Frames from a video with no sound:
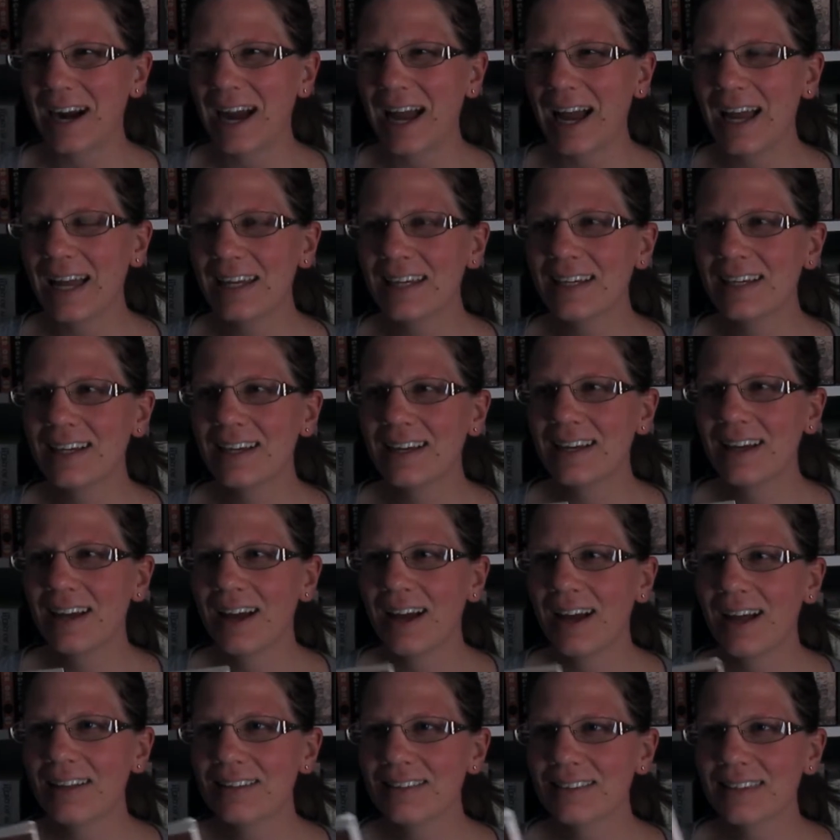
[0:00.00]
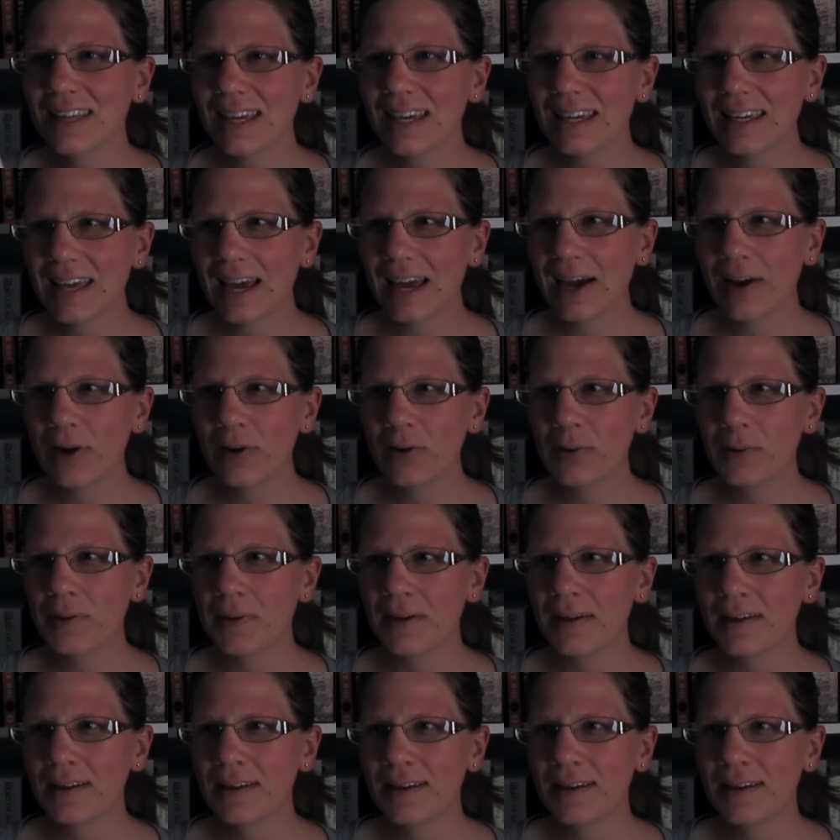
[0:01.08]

I like how